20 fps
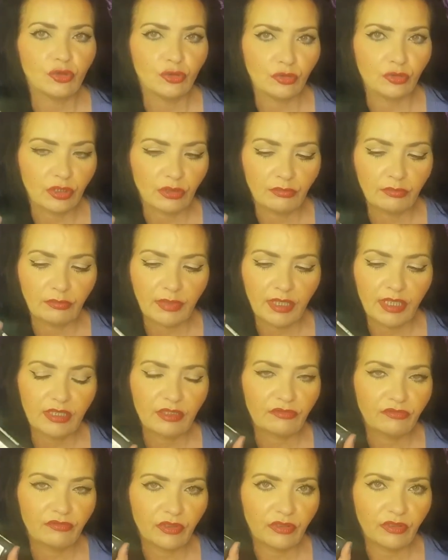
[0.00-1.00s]
you can
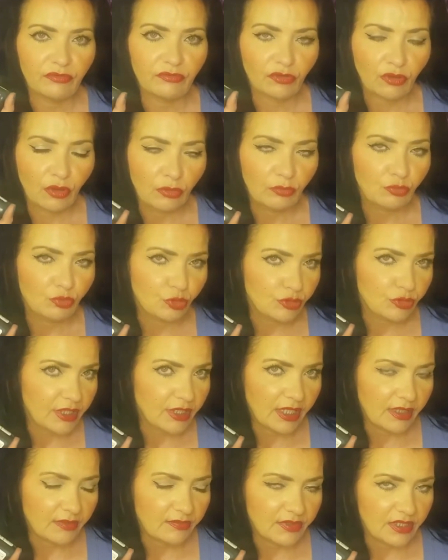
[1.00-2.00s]
benefit from
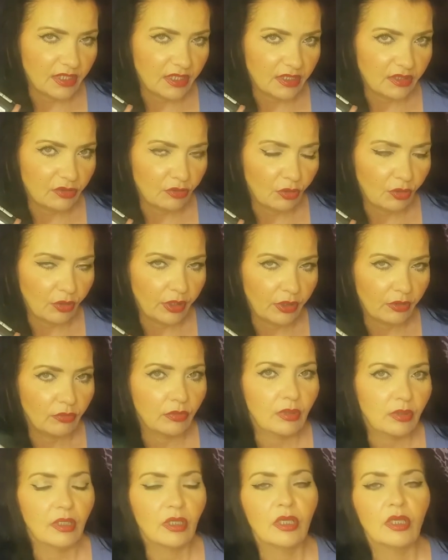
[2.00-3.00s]
rosehip seed
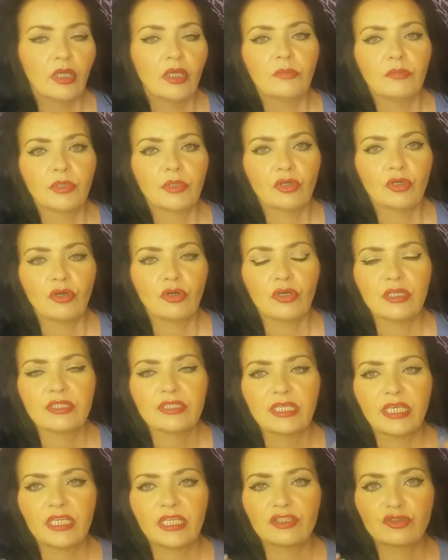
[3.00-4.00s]
oil
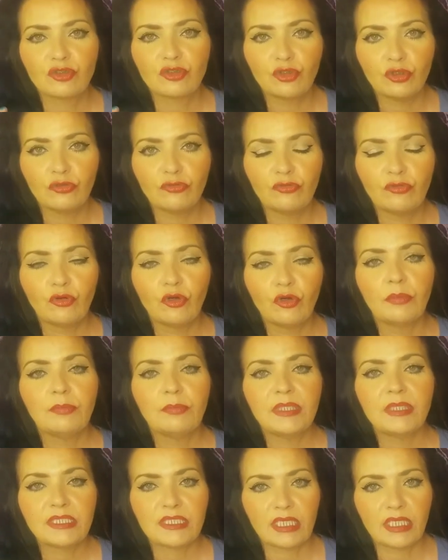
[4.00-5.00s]
because it's good for
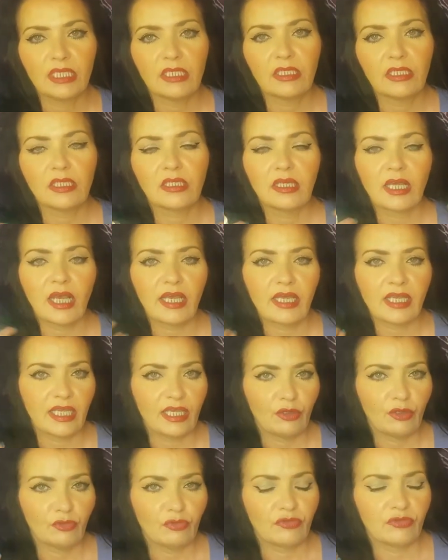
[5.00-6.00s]
maintaining
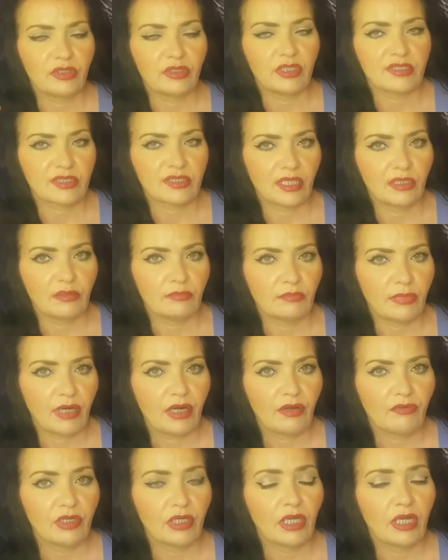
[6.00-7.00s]
a healthy skin
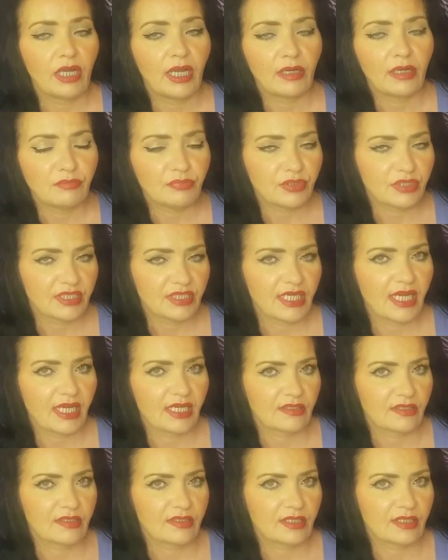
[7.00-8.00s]
barrier and
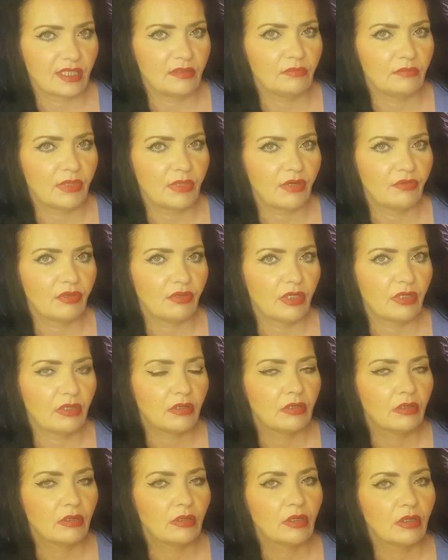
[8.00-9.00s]
protects the skin barrier.